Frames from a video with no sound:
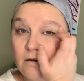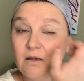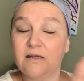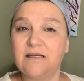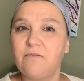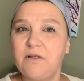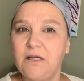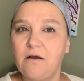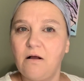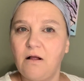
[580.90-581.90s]
is that what they
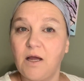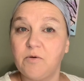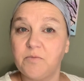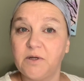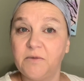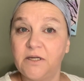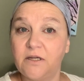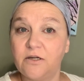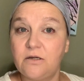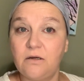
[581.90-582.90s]
call
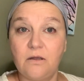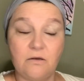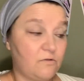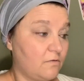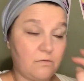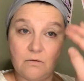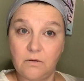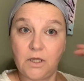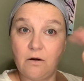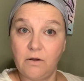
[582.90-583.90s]
hyperpigmentation? Because
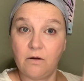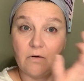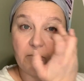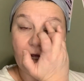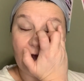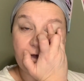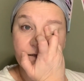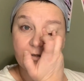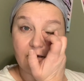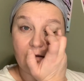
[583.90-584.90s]
the area around my eyes
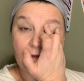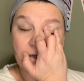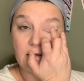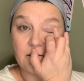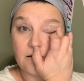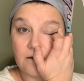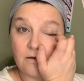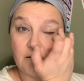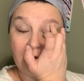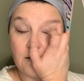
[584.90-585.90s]
is all
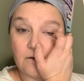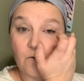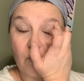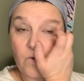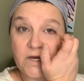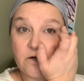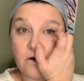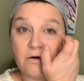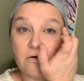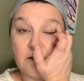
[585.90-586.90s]
like way
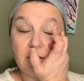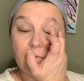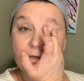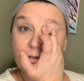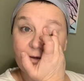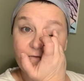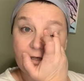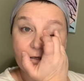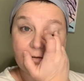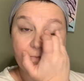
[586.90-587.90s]
darker than the rest of my face.